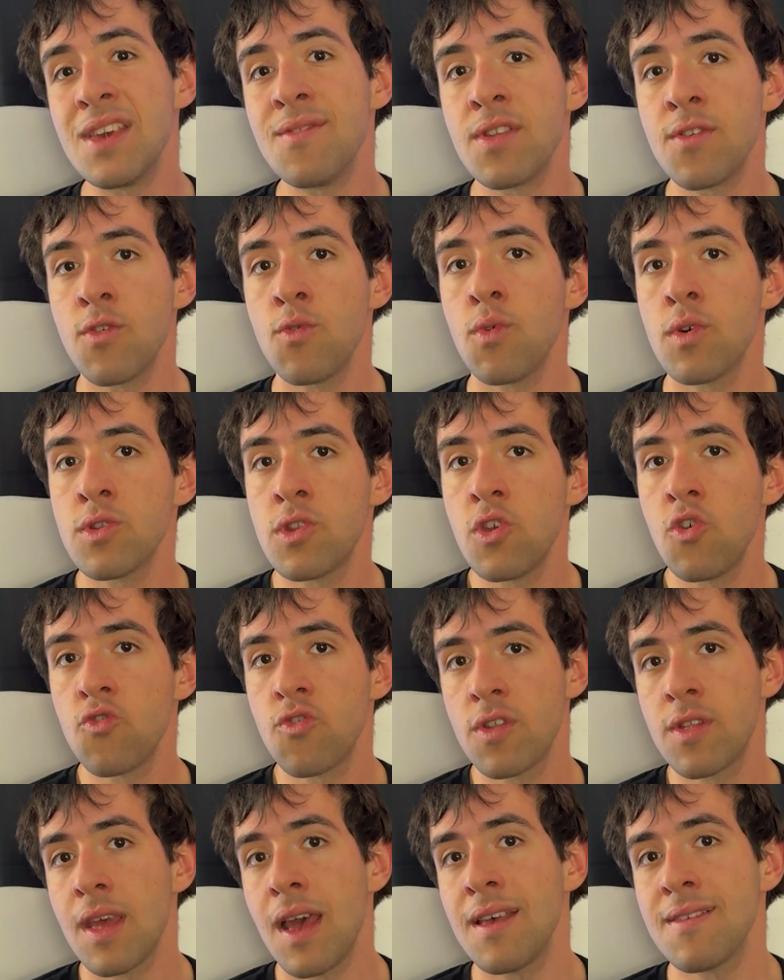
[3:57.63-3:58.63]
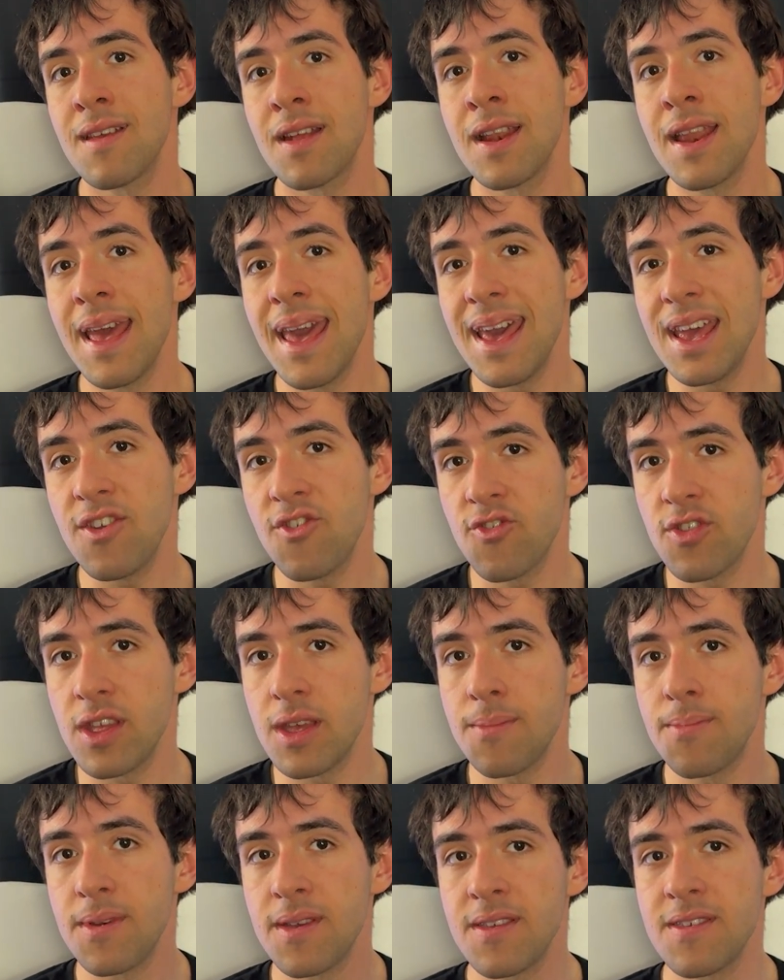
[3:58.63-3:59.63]
Even if you want to use it as an
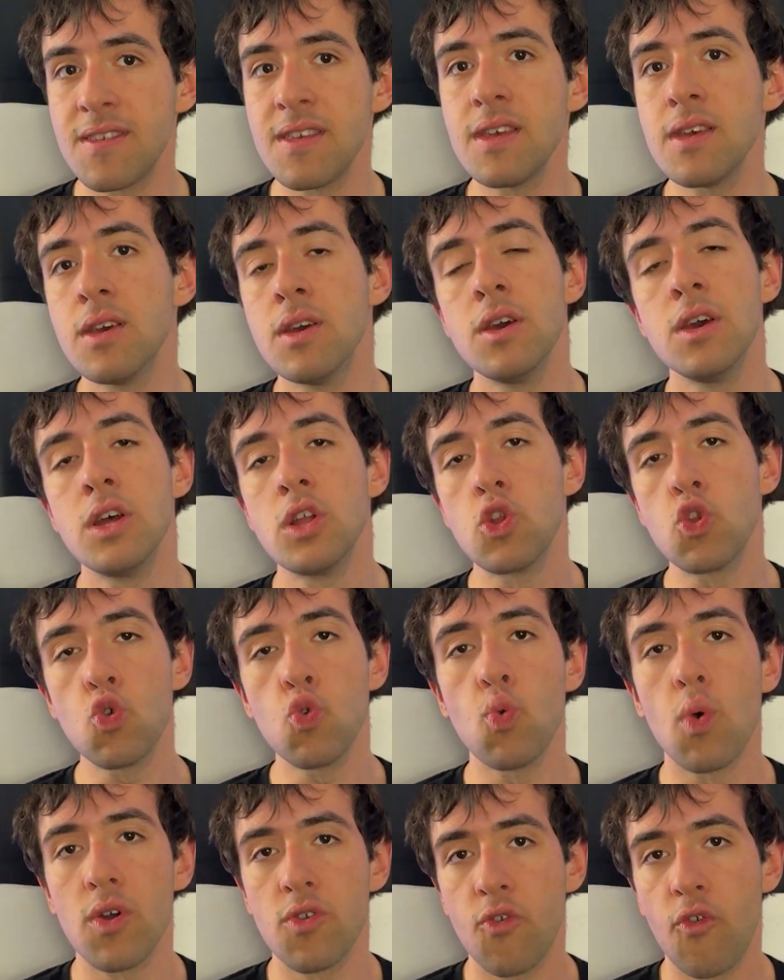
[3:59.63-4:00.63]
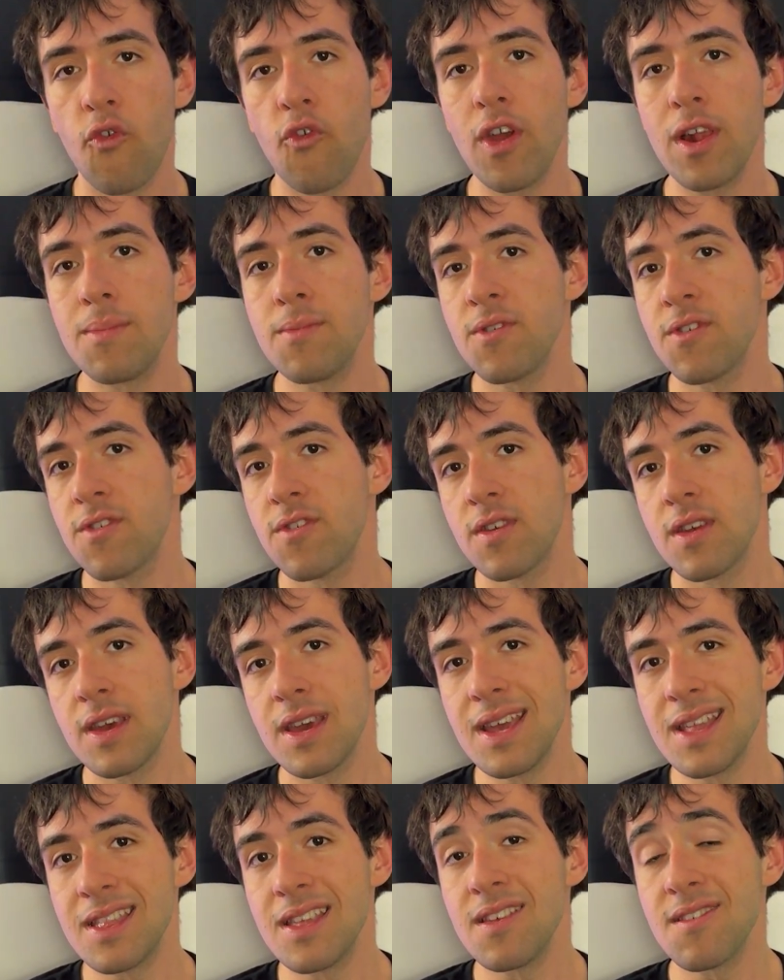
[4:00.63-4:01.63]
HTPC to watch films,
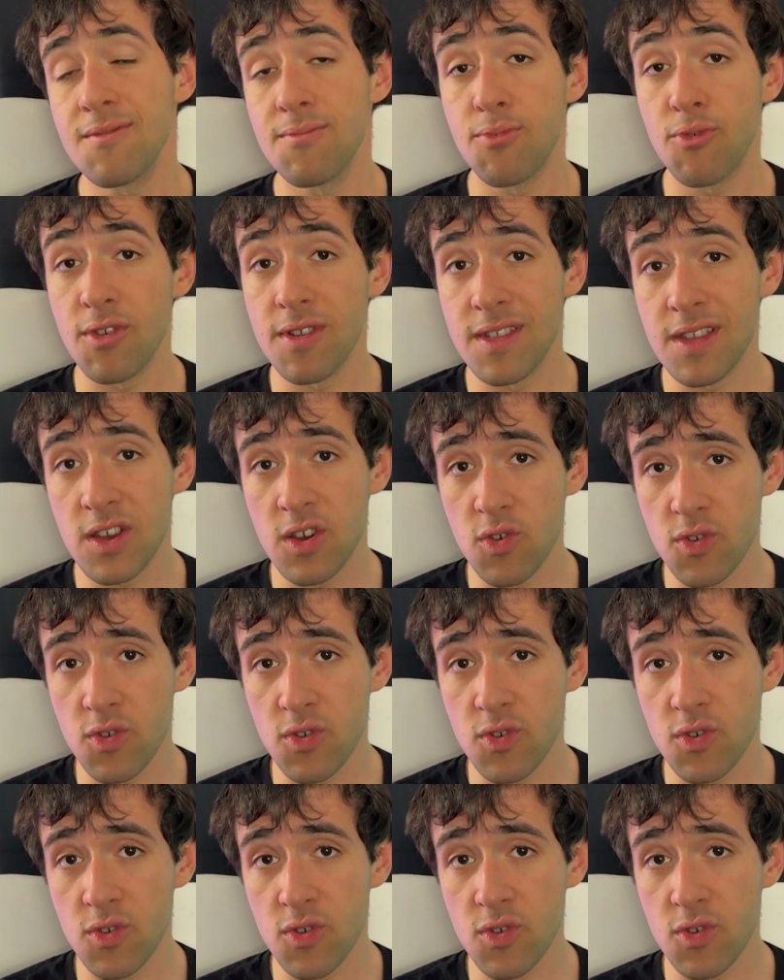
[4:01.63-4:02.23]
it is pretty